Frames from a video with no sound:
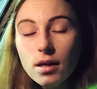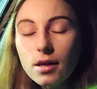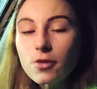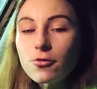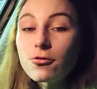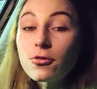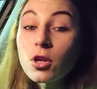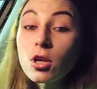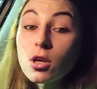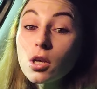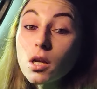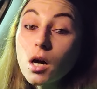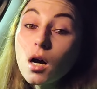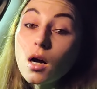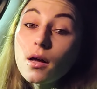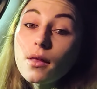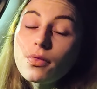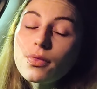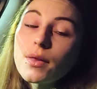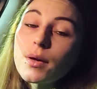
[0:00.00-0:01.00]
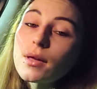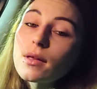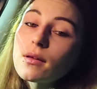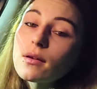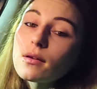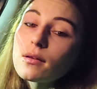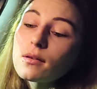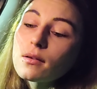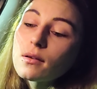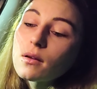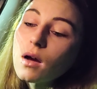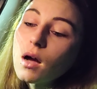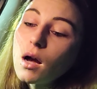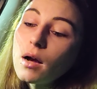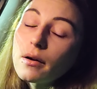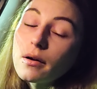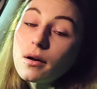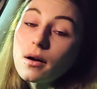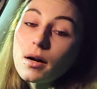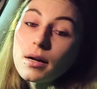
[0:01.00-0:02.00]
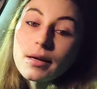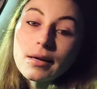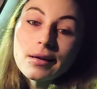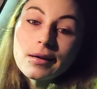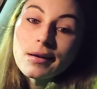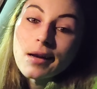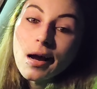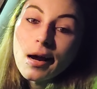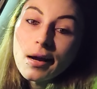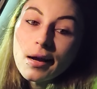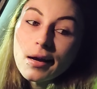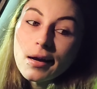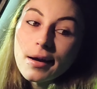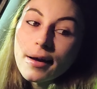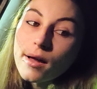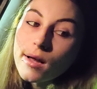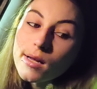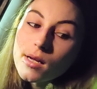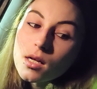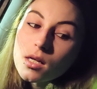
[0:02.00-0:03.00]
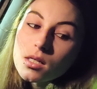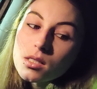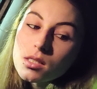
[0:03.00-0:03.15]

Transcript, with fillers: If not, then I clock in at